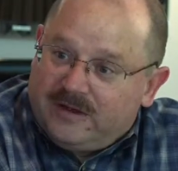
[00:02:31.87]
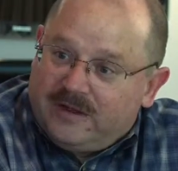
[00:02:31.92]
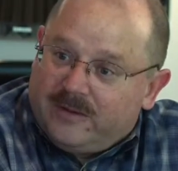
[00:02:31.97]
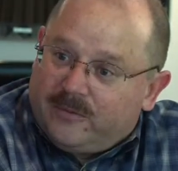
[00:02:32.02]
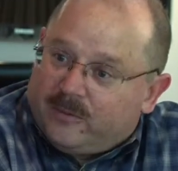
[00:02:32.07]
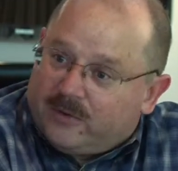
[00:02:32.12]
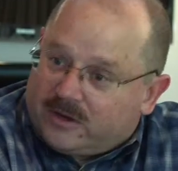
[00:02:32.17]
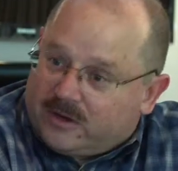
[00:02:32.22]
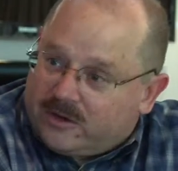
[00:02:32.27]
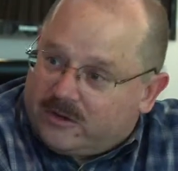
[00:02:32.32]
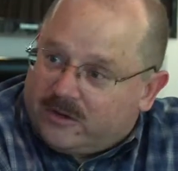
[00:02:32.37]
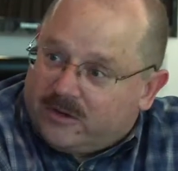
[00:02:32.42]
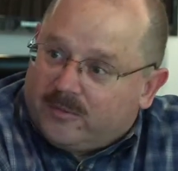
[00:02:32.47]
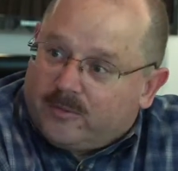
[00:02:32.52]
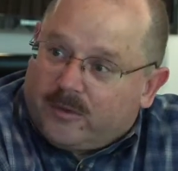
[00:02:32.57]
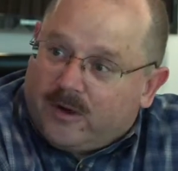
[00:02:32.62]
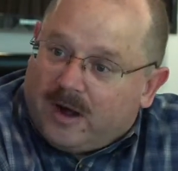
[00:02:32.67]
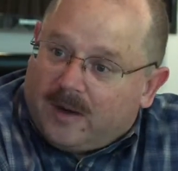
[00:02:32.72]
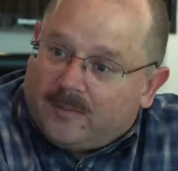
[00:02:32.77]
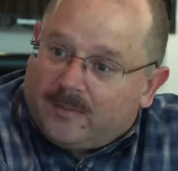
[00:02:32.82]
They weren't
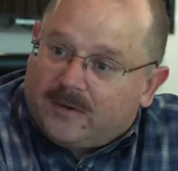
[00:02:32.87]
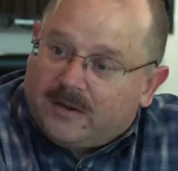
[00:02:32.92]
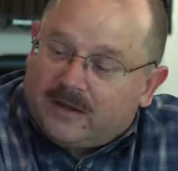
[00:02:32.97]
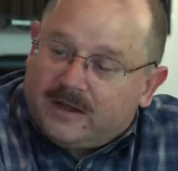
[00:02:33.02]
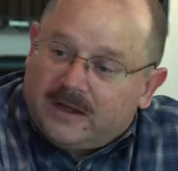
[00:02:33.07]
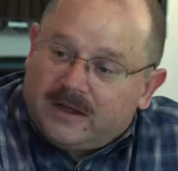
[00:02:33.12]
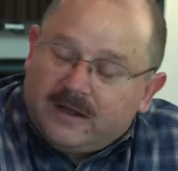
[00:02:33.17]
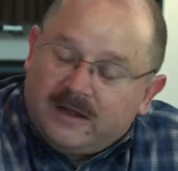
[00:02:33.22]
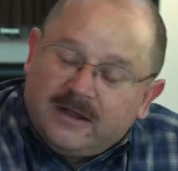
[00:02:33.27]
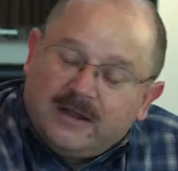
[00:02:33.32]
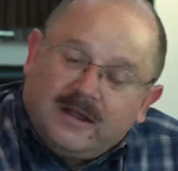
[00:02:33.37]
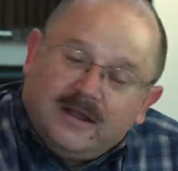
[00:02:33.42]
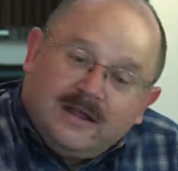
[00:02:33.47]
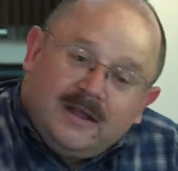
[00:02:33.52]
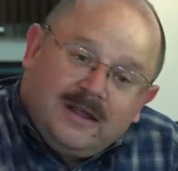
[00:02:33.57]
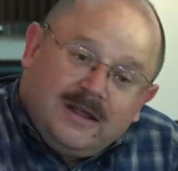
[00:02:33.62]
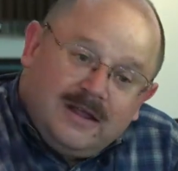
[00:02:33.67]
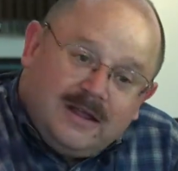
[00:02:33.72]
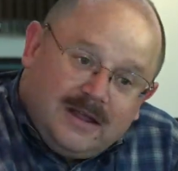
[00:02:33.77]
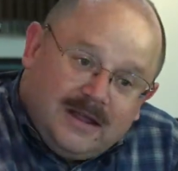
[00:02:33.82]
cured properly,
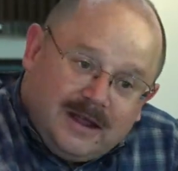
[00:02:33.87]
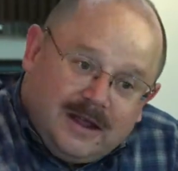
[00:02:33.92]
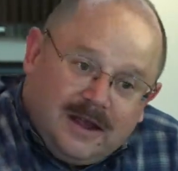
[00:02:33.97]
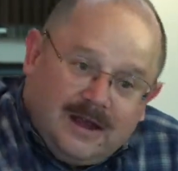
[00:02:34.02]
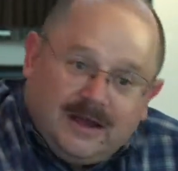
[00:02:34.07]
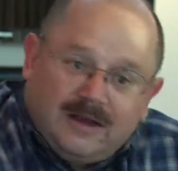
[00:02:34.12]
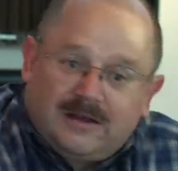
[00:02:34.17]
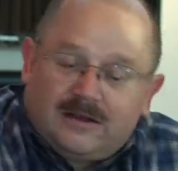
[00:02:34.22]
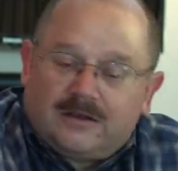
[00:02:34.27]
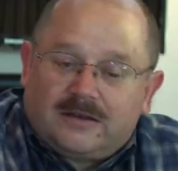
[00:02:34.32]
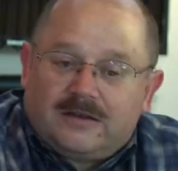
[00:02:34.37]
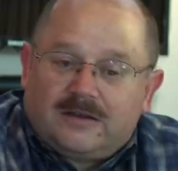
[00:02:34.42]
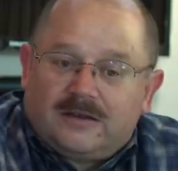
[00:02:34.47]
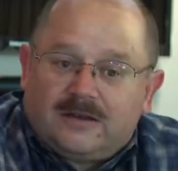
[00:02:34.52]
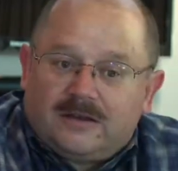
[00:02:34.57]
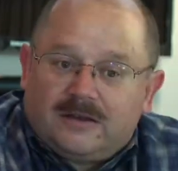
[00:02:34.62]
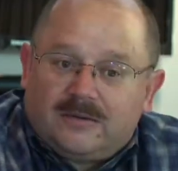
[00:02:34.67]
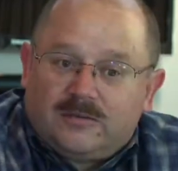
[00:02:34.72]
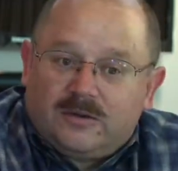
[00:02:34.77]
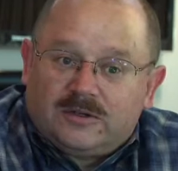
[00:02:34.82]
and
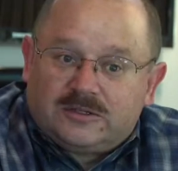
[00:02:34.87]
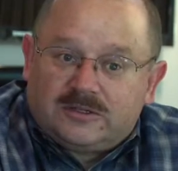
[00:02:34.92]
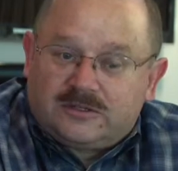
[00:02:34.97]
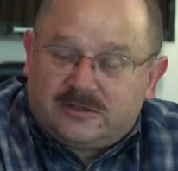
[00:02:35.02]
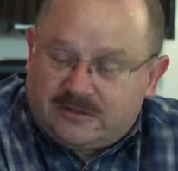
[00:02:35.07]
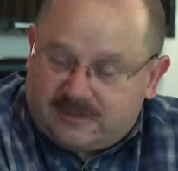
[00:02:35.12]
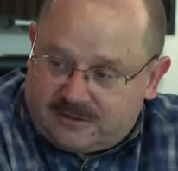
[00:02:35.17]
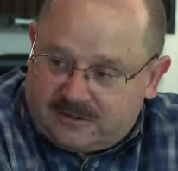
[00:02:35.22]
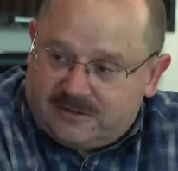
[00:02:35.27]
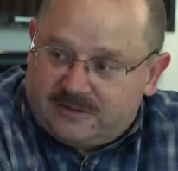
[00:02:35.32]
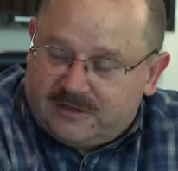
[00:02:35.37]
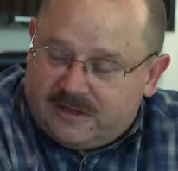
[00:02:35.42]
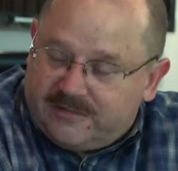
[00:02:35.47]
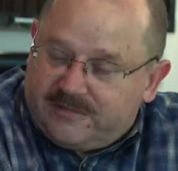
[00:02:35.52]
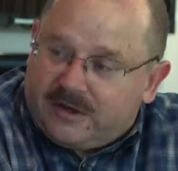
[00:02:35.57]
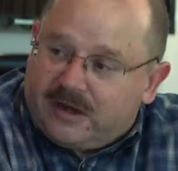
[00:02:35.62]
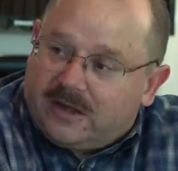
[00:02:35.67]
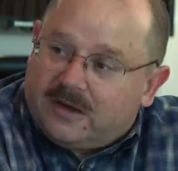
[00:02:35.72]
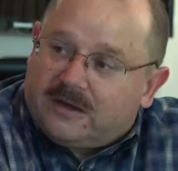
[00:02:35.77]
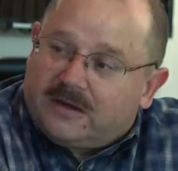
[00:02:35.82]
it was
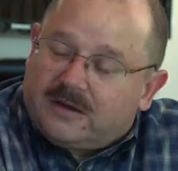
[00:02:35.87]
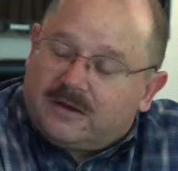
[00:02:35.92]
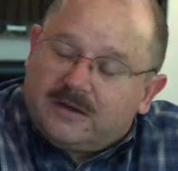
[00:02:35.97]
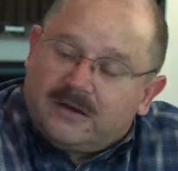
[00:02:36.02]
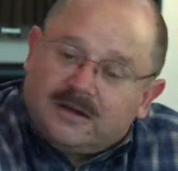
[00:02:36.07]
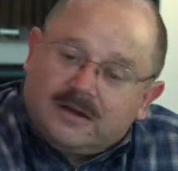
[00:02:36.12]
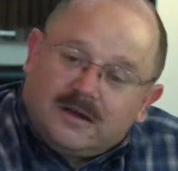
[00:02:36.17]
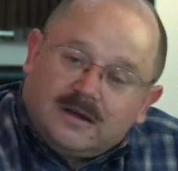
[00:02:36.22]
significant